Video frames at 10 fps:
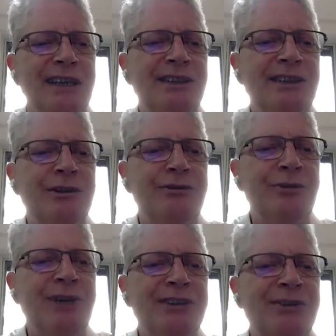
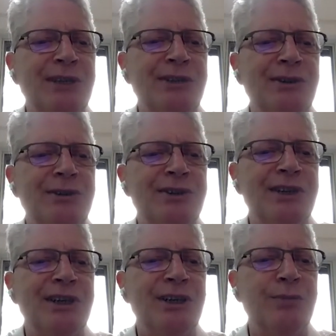actigraphy-based measures
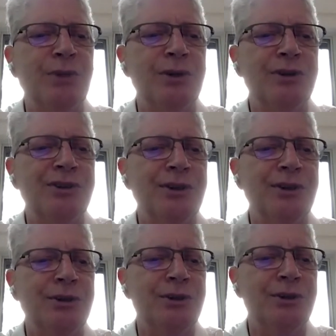that are more
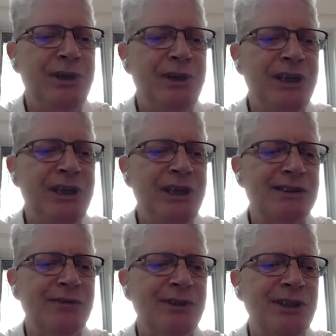so peak
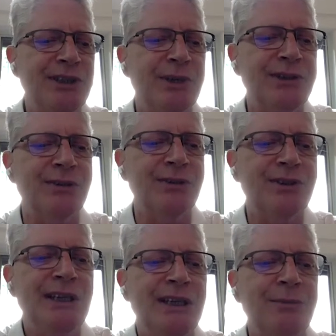activity measures